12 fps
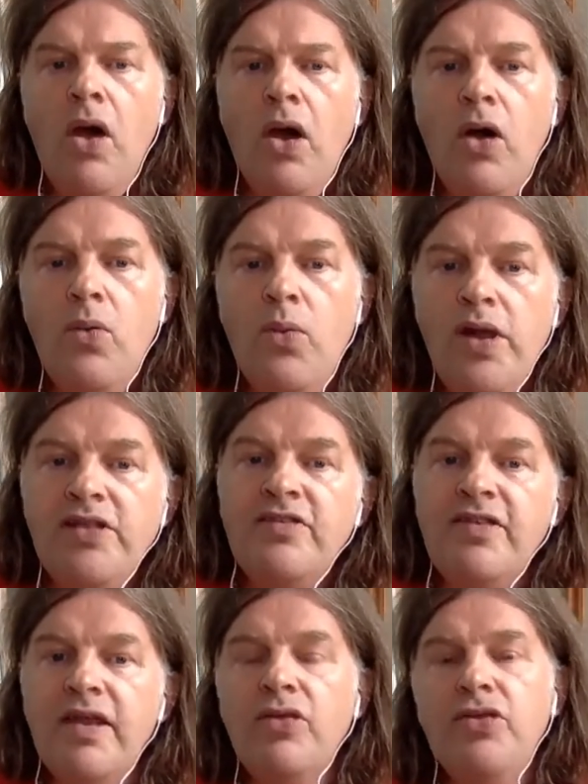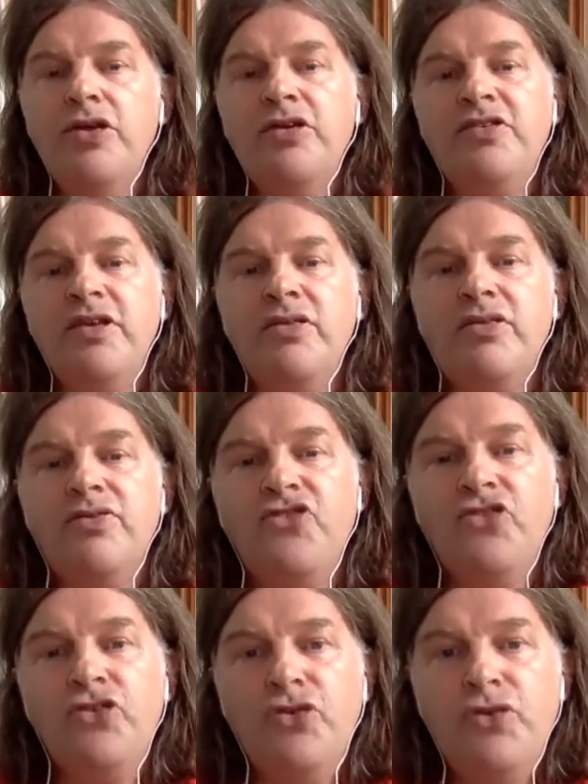On Wednesday, 13th of
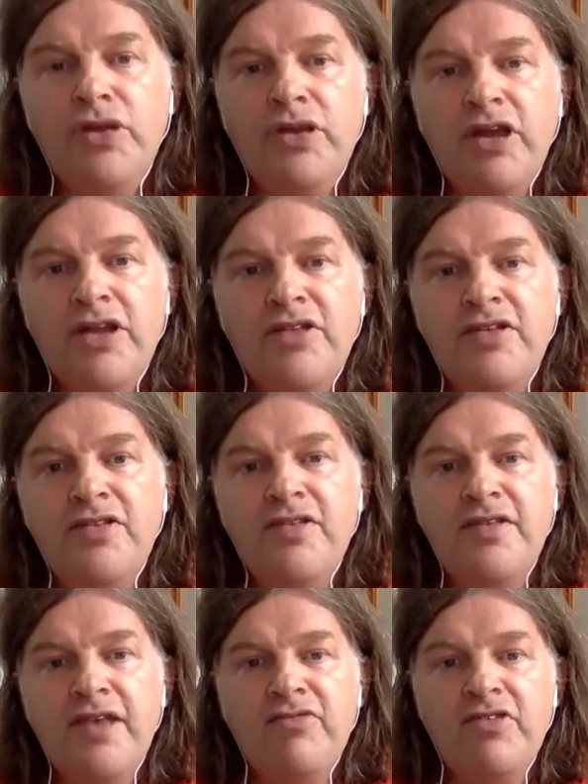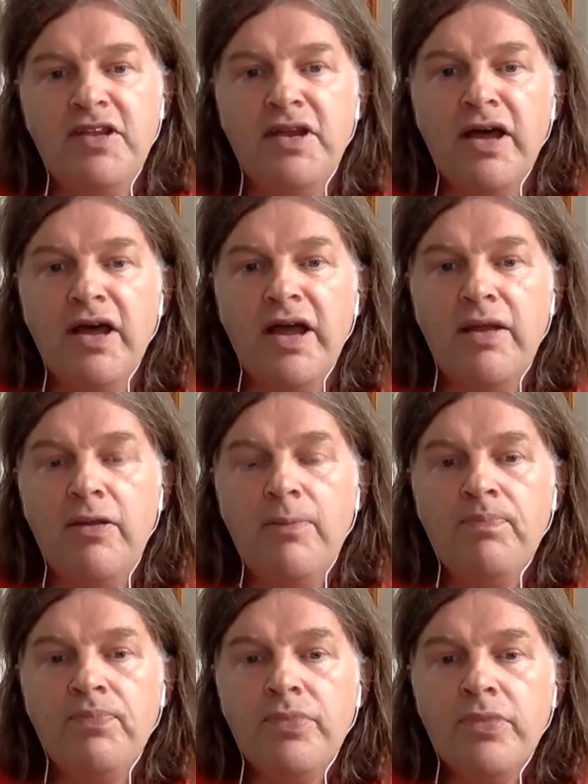June, 1979,
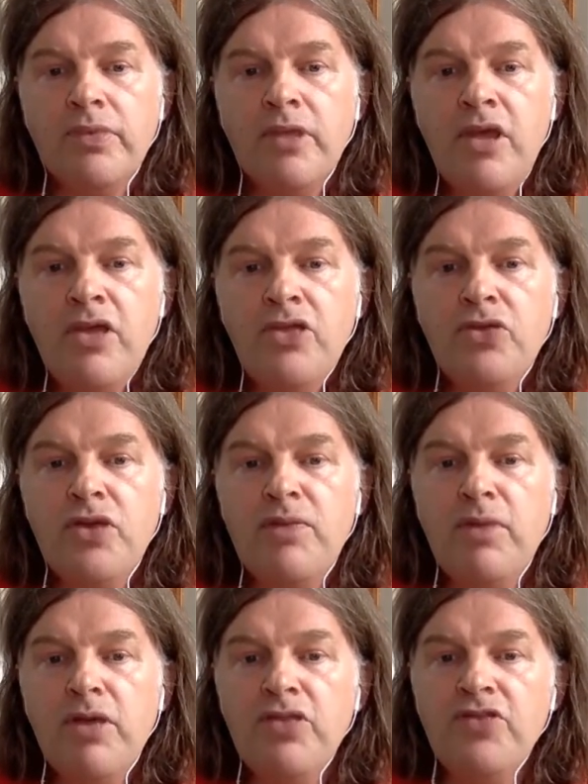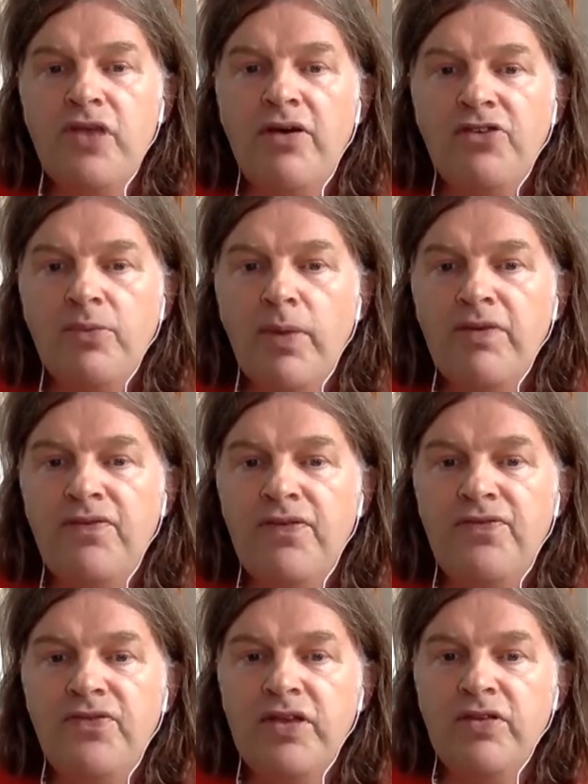3 months after my
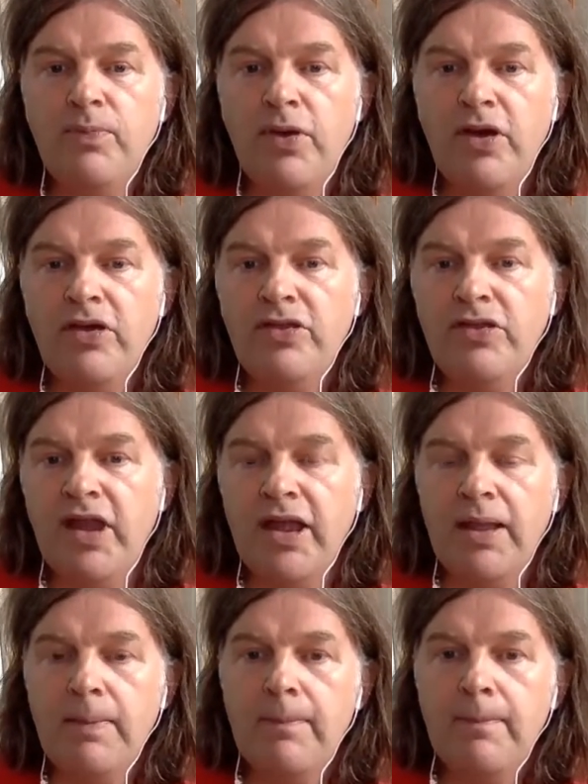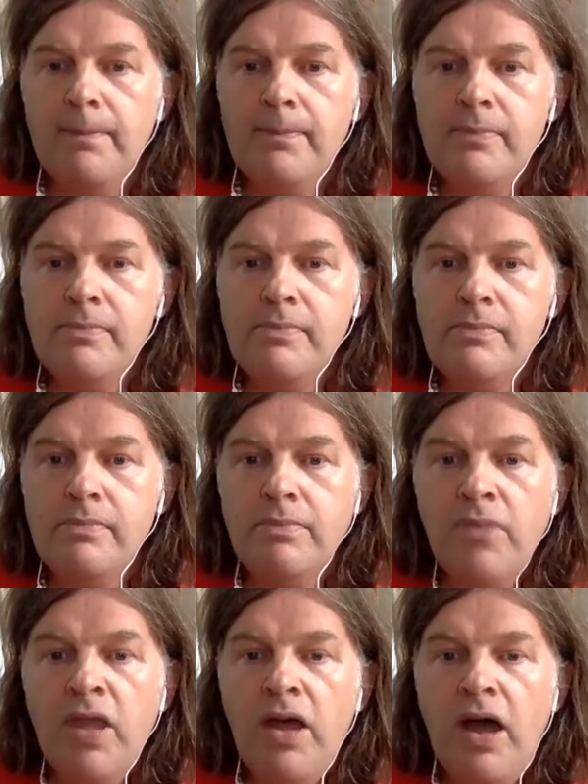15th birthday,
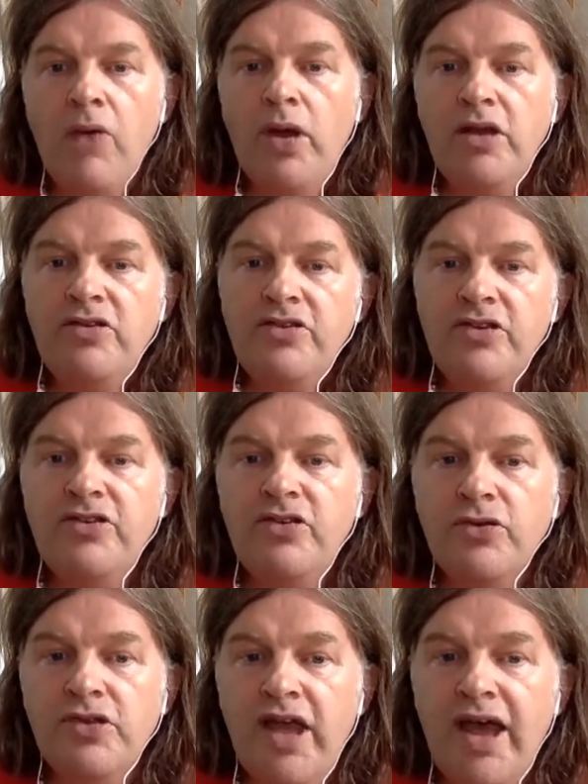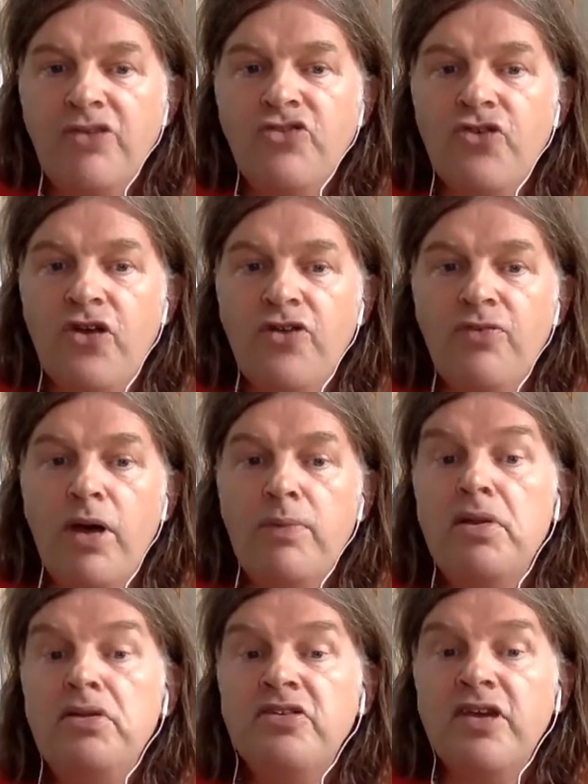I waited until Dad drove Mum
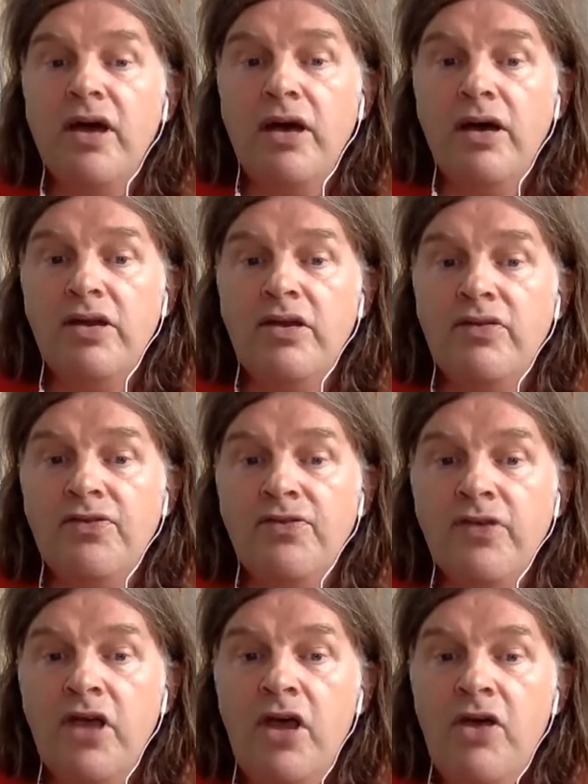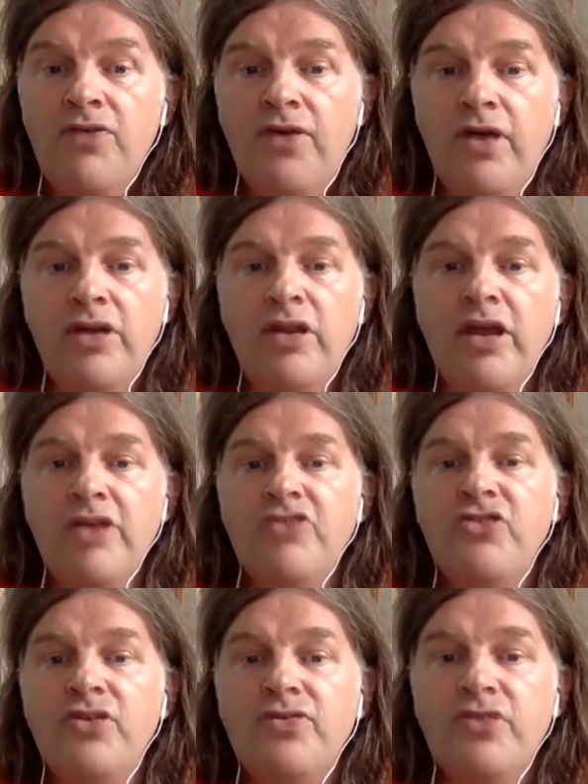into Cardiff for her night
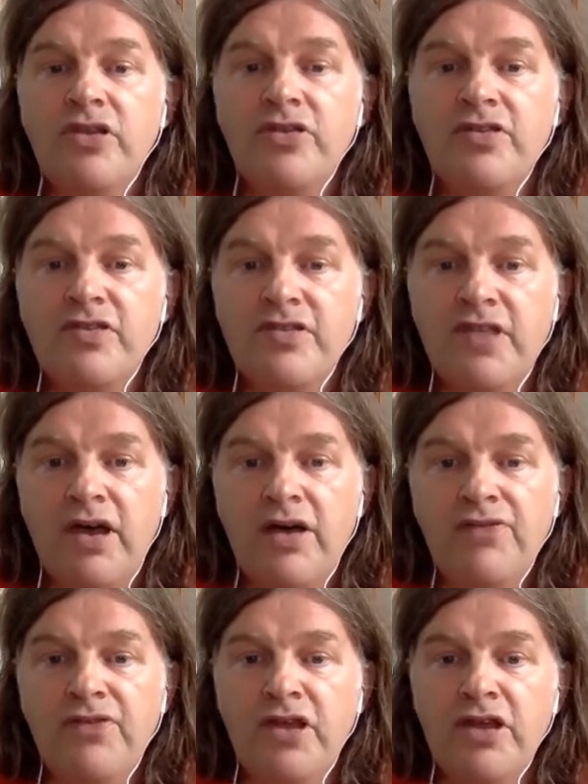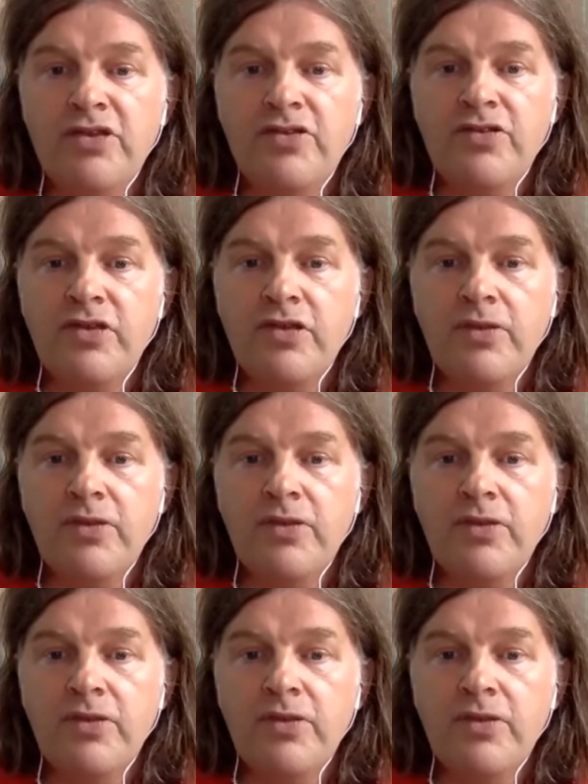shift as a staff nurse,